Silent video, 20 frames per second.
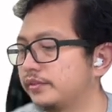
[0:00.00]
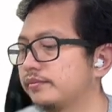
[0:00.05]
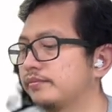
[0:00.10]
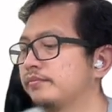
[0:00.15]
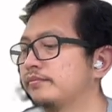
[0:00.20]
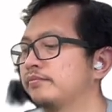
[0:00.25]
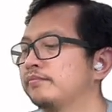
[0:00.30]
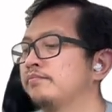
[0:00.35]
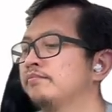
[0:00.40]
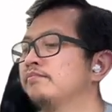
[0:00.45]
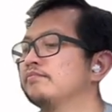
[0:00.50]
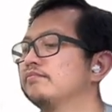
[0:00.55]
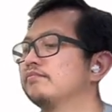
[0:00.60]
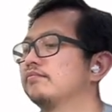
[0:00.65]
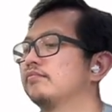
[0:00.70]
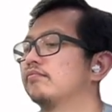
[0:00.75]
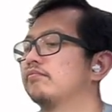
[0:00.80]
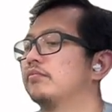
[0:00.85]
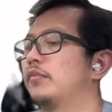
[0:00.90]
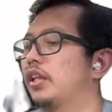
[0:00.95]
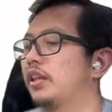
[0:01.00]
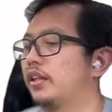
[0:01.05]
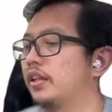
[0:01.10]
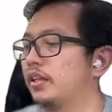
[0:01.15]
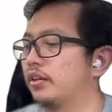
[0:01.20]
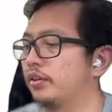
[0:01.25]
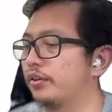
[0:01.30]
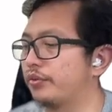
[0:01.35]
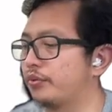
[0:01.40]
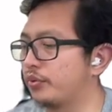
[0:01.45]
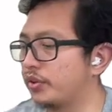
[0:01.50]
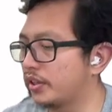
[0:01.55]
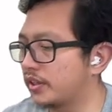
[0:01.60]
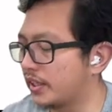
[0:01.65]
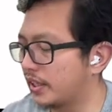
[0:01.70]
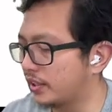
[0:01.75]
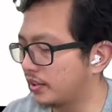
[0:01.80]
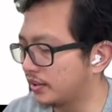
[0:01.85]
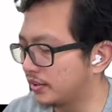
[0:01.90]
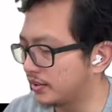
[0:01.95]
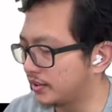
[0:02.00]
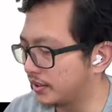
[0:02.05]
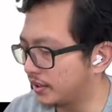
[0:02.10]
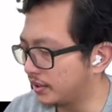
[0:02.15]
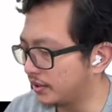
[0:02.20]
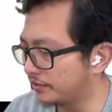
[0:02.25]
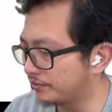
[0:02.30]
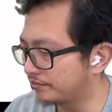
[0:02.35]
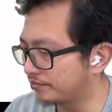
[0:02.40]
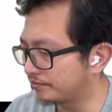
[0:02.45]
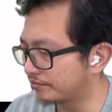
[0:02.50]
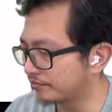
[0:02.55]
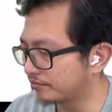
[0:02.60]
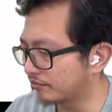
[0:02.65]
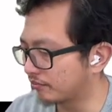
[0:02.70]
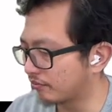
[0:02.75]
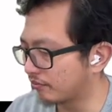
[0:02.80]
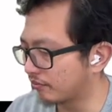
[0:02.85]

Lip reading: right? But if we take z,